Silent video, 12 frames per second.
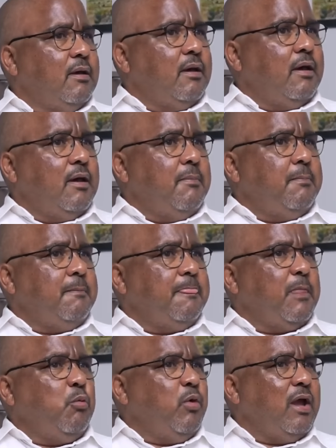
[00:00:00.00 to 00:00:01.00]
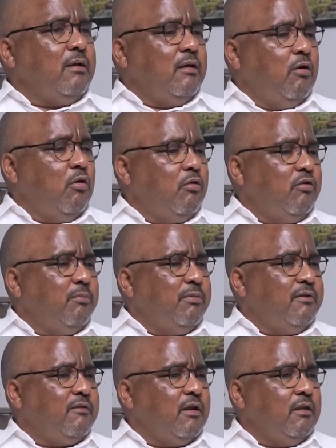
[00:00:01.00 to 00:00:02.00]
We had
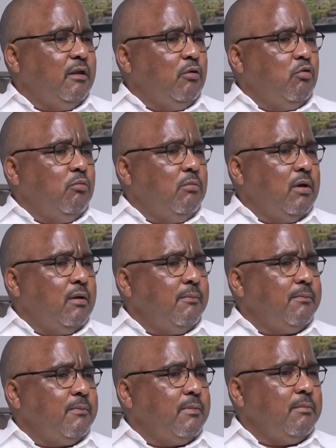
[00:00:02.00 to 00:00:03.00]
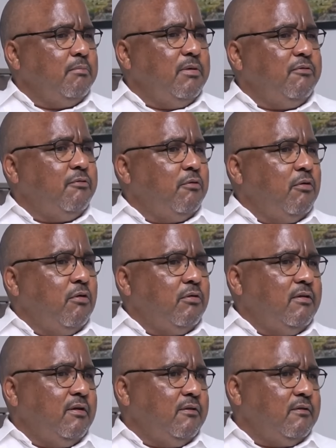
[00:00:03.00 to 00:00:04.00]
100% in Kumba before
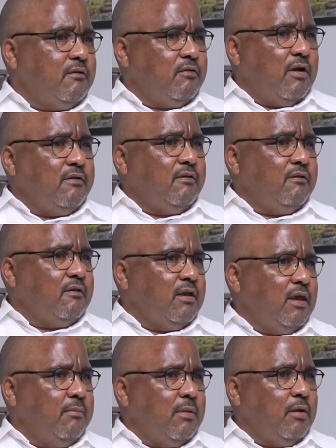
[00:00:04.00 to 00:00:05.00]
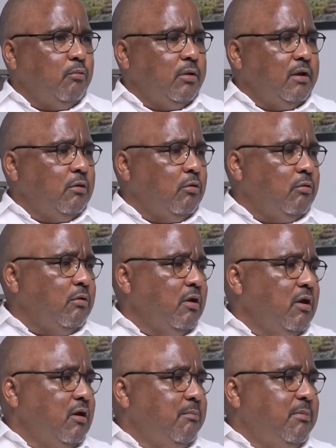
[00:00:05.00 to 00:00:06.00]
this crisis came, and we did not
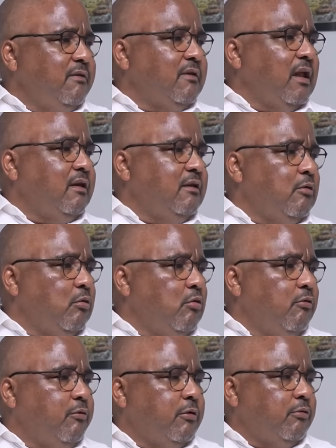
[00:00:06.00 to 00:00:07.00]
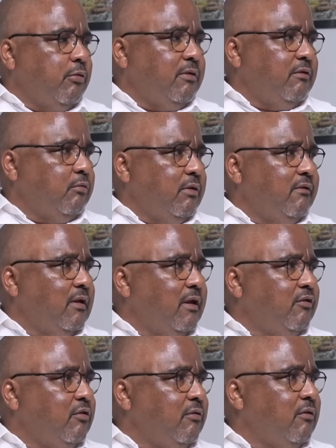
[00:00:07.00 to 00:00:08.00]
go for the 2020
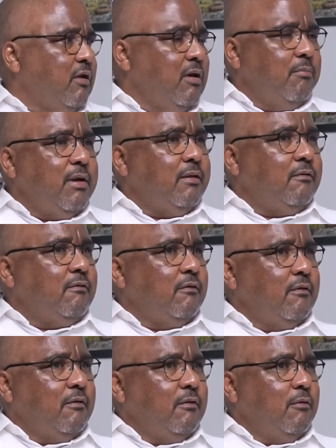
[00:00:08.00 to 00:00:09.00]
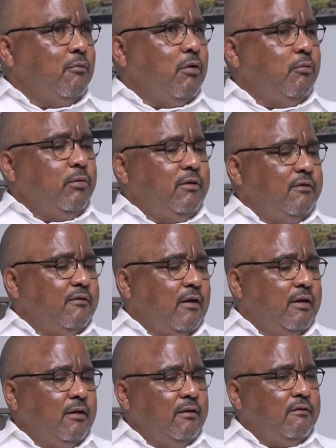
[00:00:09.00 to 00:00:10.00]
elections. But what we
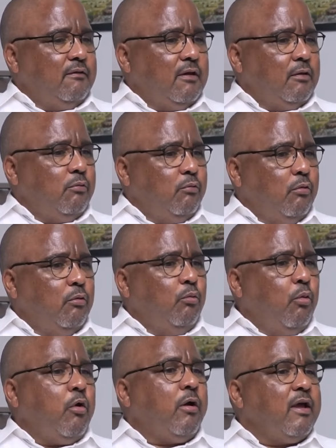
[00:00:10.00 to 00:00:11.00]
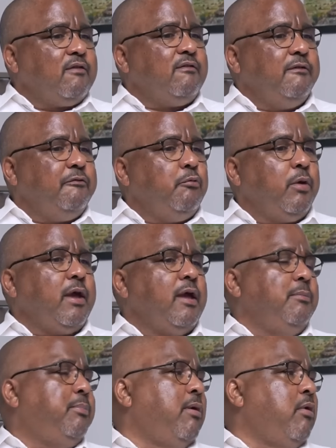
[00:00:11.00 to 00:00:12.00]
decided is that we'll work as if we are
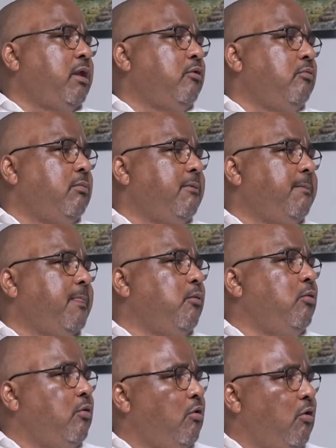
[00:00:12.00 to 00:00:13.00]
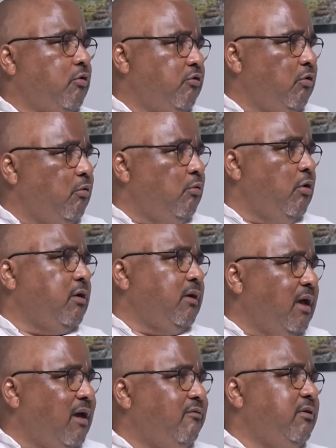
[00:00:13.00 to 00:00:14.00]
in power in Kumba. We'll continue
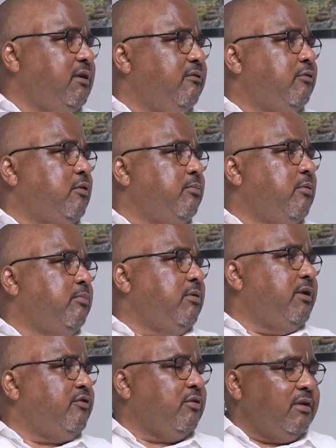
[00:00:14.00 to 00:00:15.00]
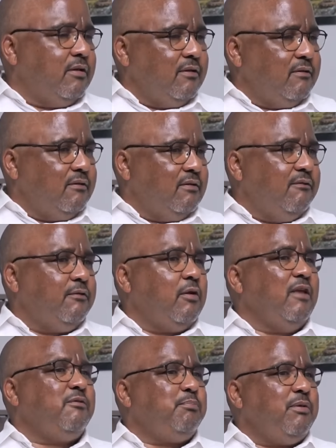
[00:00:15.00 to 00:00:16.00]
working every day for the population in this
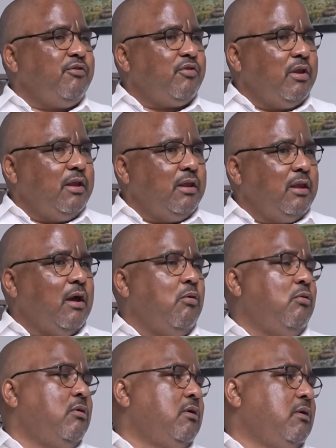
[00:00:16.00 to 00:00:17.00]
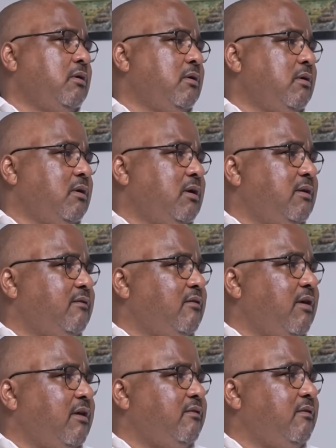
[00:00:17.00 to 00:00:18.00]
difficult, especially now, this
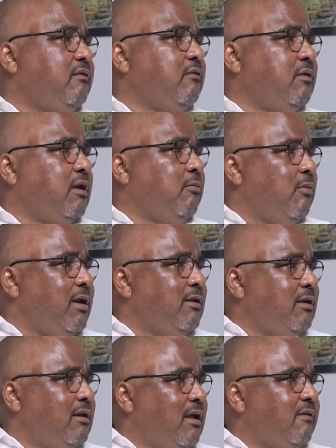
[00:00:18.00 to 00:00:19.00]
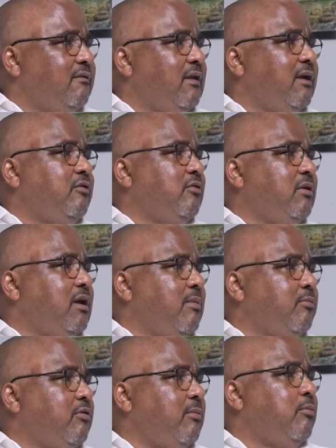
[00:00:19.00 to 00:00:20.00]
crisis, so that when the next election
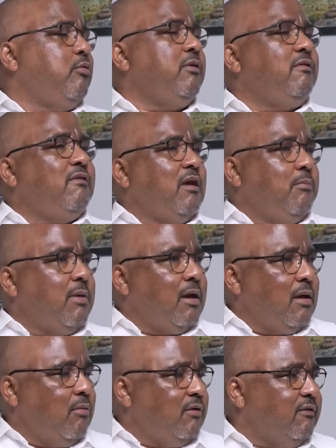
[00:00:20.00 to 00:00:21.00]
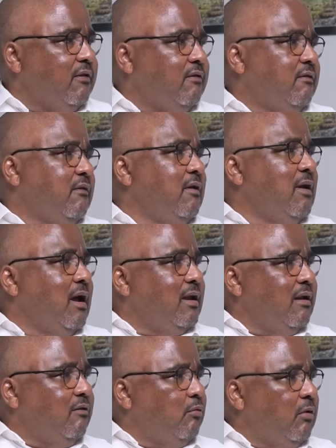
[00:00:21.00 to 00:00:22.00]
comes up, we take back our seats. And
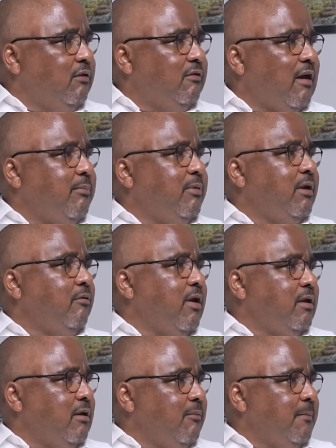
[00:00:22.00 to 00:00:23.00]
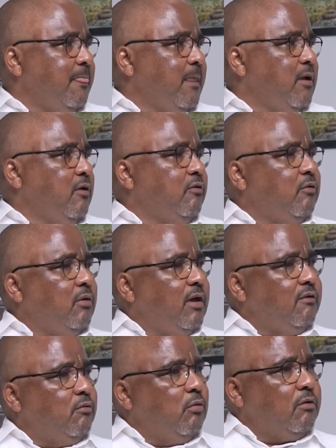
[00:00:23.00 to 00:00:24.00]
that is what is happening right now. So
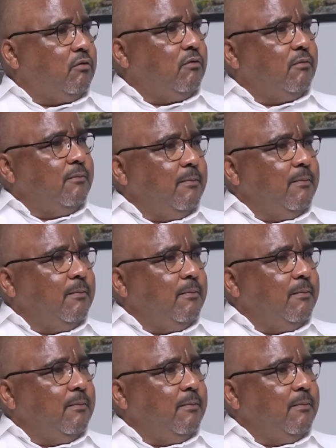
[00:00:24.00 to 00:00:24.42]
guess what?